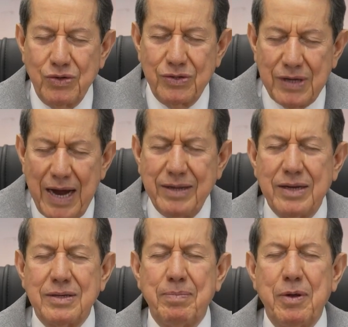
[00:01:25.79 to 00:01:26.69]
this evil to
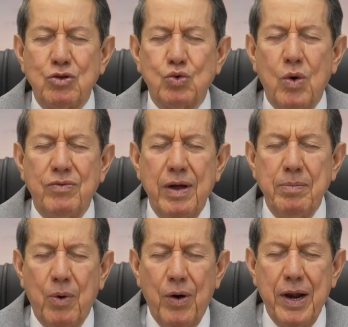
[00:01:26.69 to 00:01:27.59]
leave that person
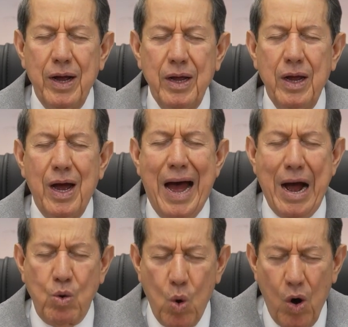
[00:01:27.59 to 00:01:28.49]
and go away now.
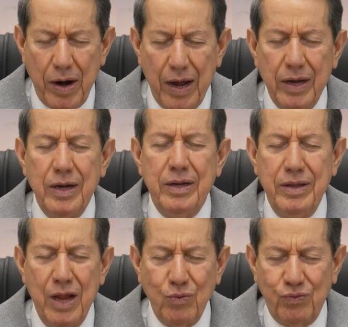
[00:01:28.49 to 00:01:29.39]
It's an
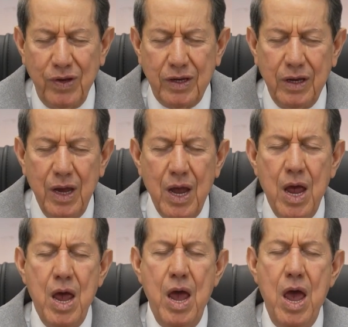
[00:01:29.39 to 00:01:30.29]
order. Don't stay
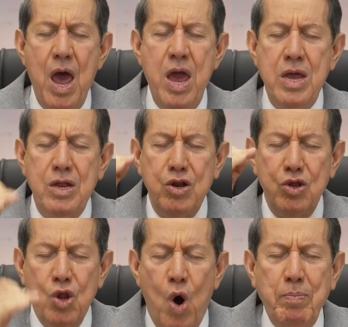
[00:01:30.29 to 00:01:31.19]
anymore. In the
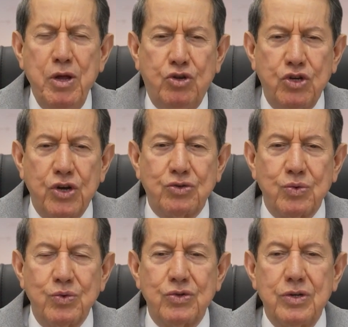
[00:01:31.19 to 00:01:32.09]
name of Jesus.